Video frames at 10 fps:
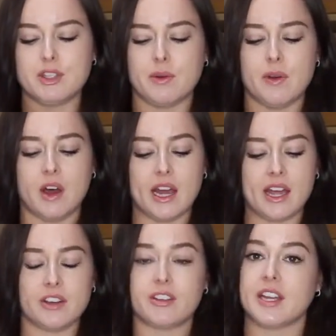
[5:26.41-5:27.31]
so I
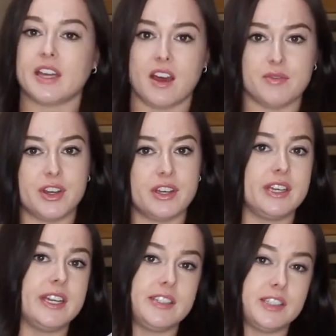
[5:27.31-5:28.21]
actually haven't
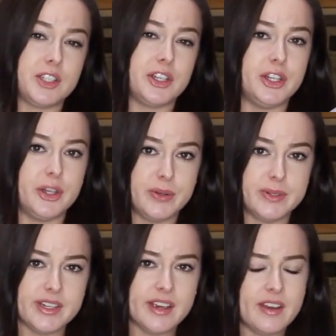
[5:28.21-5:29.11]
needed to
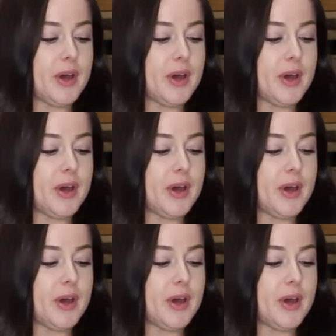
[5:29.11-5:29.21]
use it.